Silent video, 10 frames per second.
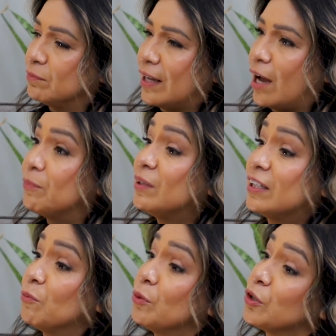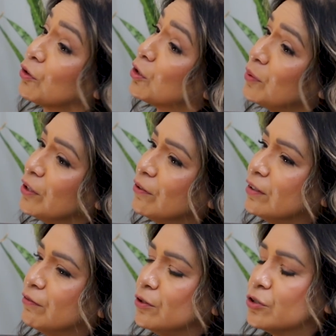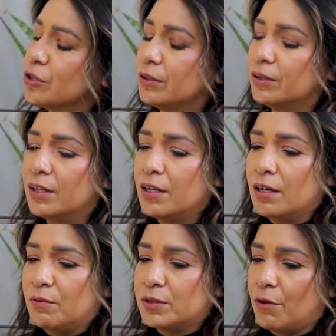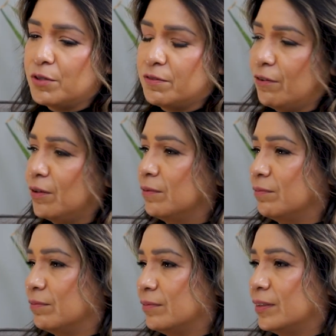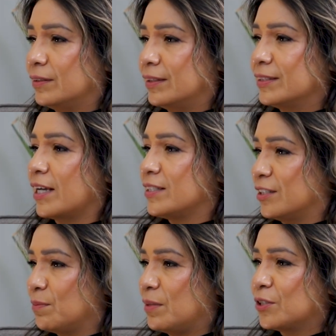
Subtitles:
helping them with their career in the future was always very enticing to me.